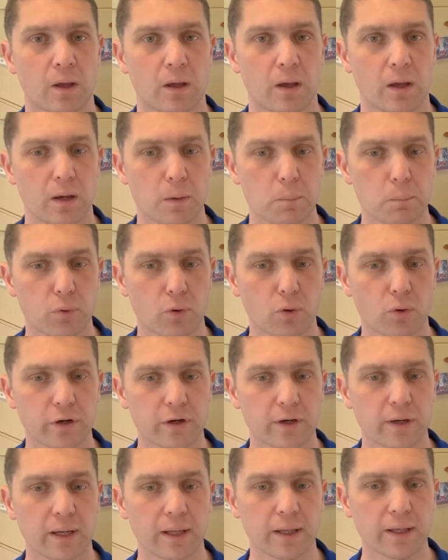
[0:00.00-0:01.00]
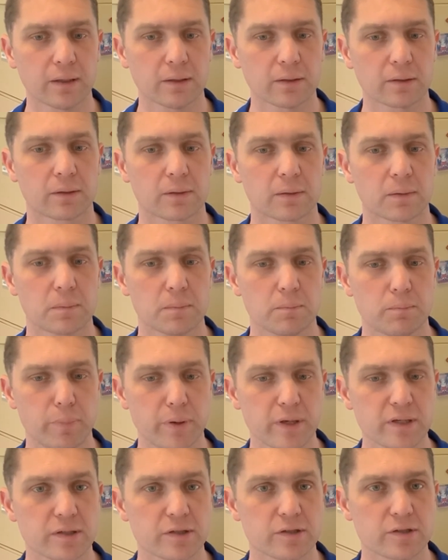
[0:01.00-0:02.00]
Importantly,
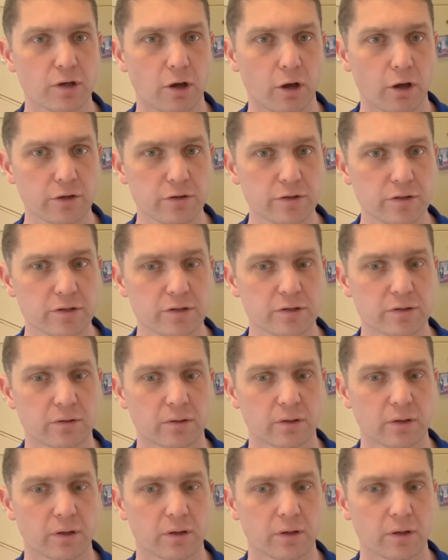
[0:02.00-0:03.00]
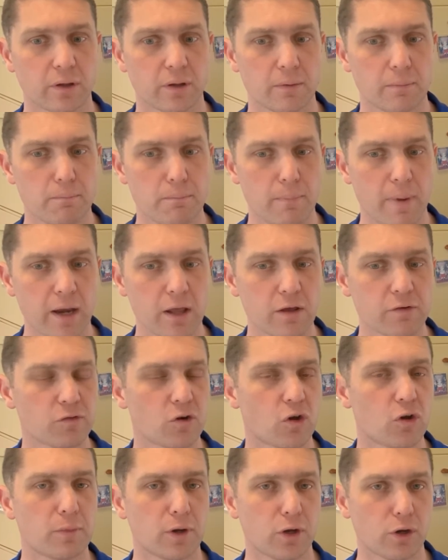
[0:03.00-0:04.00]
business owners, many of
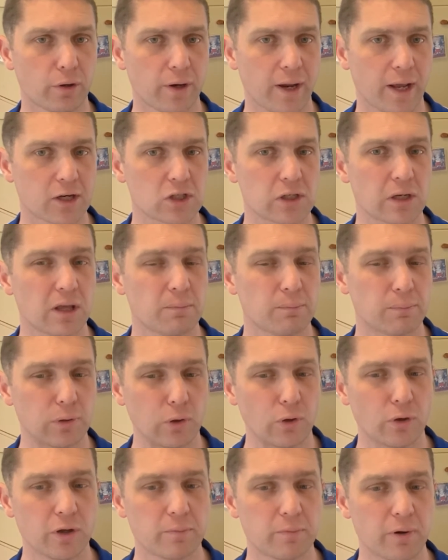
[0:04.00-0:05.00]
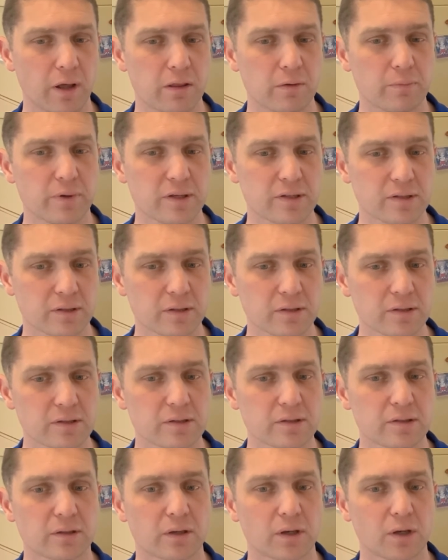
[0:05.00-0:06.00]
whom are not actually employed by the
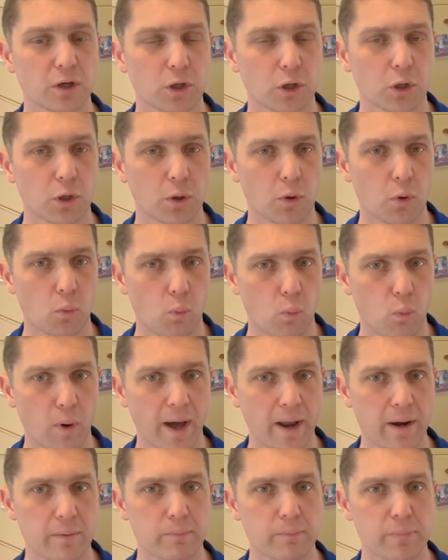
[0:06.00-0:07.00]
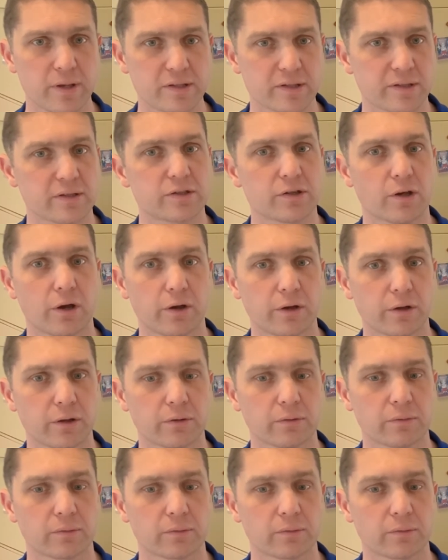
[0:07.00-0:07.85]
business, one business owner